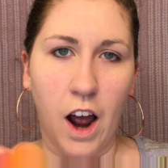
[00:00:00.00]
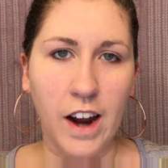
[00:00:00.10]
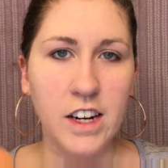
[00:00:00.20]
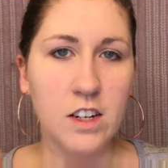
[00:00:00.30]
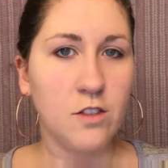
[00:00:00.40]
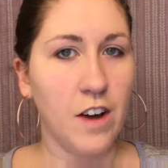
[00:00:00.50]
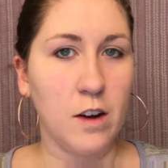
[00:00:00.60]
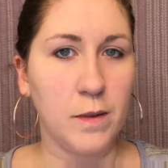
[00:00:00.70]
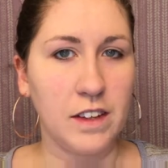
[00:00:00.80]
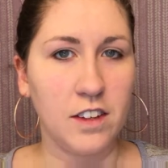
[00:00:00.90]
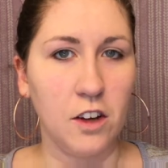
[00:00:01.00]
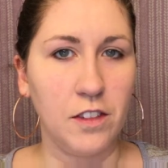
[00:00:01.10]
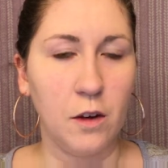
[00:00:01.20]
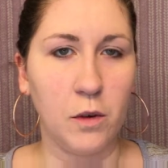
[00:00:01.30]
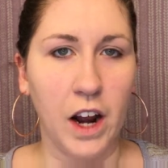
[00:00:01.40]
I just found myself
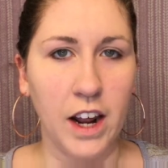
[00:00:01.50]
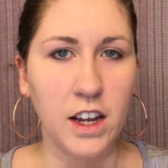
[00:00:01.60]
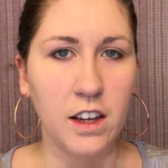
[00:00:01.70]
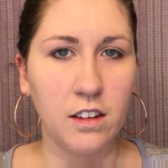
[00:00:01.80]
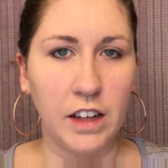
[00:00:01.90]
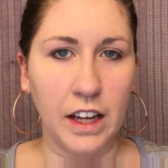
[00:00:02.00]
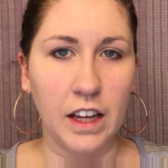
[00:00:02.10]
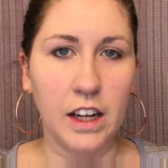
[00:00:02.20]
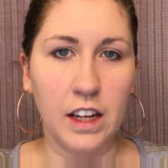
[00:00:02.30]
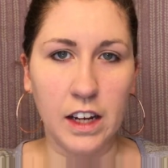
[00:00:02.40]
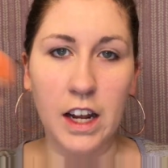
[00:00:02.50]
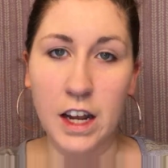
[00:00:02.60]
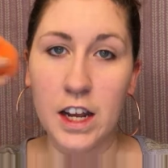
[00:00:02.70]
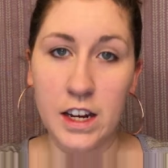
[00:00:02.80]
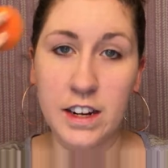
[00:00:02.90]
that when I like
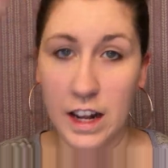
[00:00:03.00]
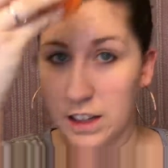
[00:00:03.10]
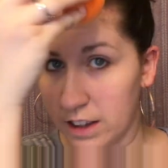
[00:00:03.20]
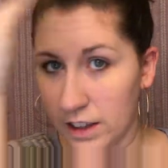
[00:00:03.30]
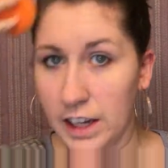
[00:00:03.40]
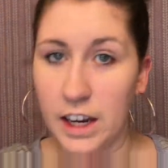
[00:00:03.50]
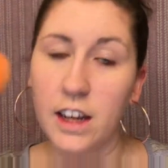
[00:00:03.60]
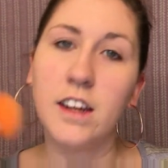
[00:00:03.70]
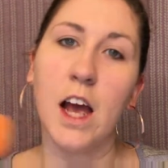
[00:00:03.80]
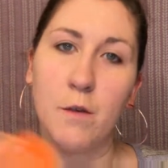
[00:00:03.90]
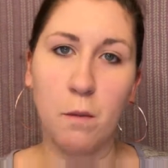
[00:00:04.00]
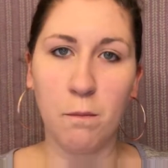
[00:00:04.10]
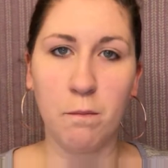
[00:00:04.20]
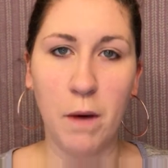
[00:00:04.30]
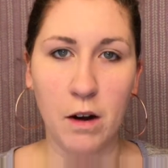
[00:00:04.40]
intensely am
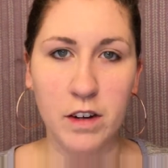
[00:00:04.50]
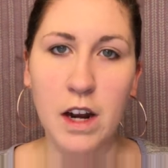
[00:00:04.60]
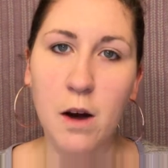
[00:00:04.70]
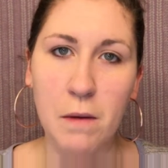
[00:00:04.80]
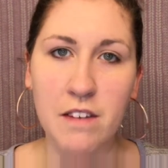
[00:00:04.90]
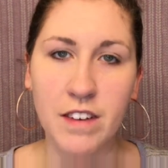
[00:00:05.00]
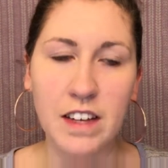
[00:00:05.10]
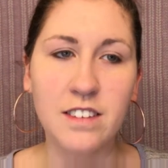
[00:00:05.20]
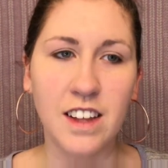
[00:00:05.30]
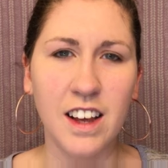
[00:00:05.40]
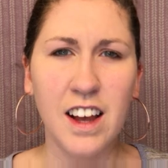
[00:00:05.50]
pounding out my face,